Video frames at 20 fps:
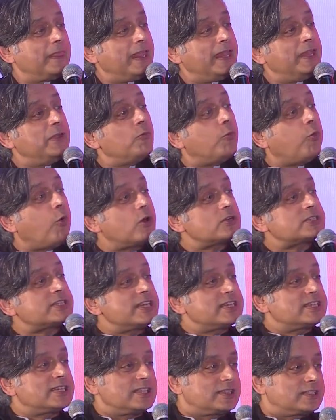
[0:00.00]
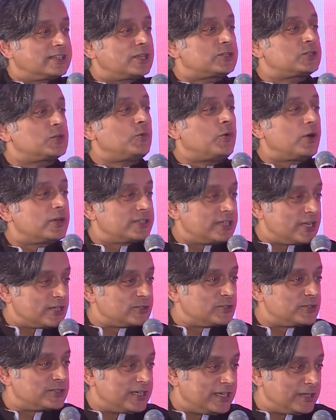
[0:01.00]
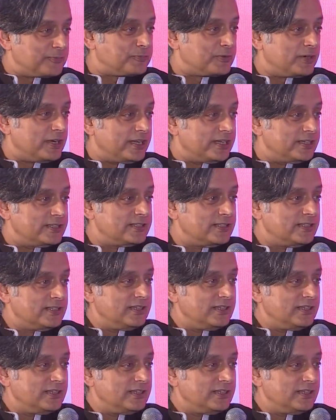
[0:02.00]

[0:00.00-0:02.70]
in what is it that you want us to take pride?